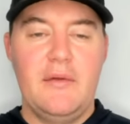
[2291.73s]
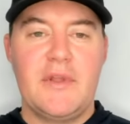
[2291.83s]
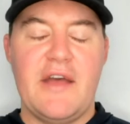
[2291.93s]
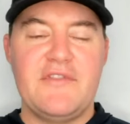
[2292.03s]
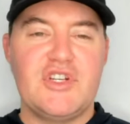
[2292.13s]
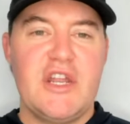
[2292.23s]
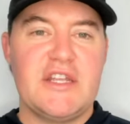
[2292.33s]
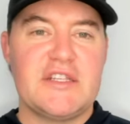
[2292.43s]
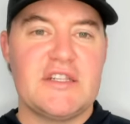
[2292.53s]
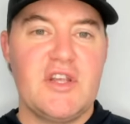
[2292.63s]
Kevin
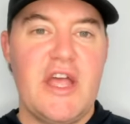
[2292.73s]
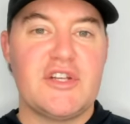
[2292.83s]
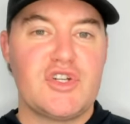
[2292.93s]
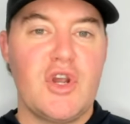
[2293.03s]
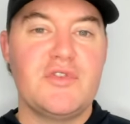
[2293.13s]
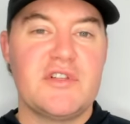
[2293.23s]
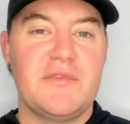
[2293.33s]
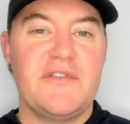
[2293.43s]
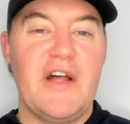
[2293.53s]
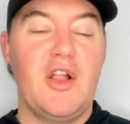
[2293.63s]
Jennings has shown some
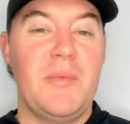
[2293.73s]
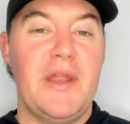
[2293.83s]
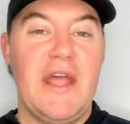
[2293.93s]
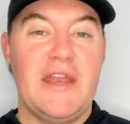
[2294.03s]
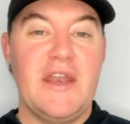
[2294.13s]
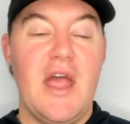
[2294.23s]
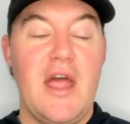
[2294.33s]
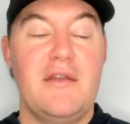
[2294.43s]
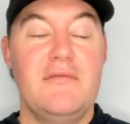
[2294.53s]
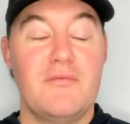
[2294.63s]
development and
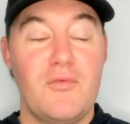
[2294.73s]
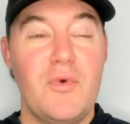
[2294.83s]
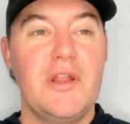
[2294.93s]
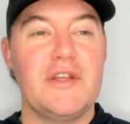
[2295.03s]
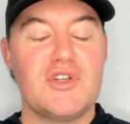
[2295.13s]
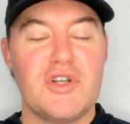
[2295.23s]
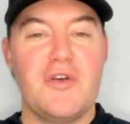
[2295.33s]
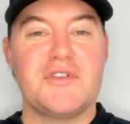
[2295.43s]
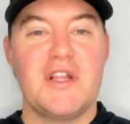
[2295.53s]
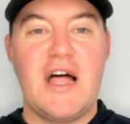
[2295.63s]
really
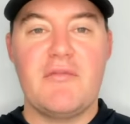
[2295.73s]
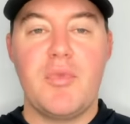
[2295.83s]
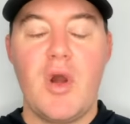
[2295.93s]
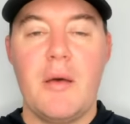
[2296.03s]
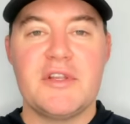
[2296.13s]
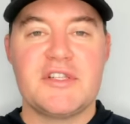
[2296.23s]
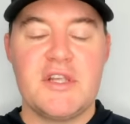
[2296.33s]
shows a lot of promise.